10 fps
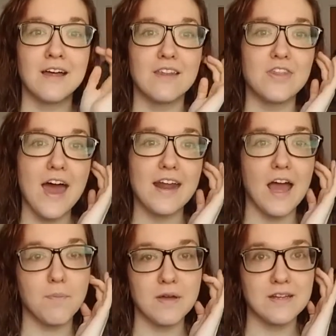that
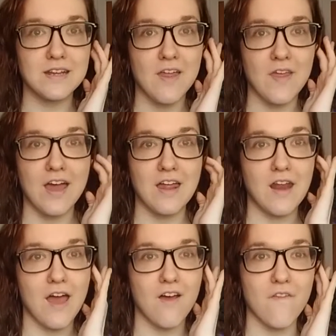happened, and
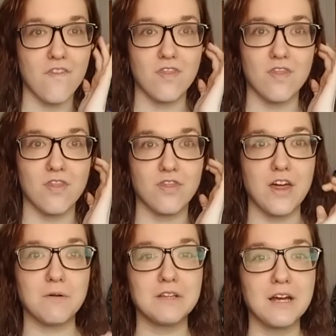then
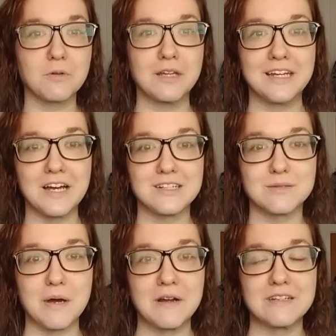they were like really nice
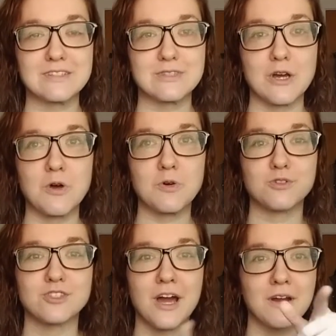about it, so
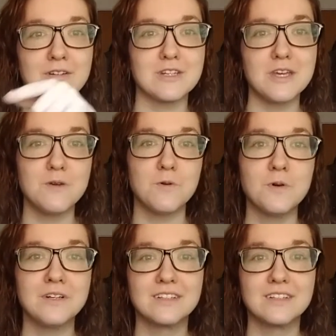shout out to you.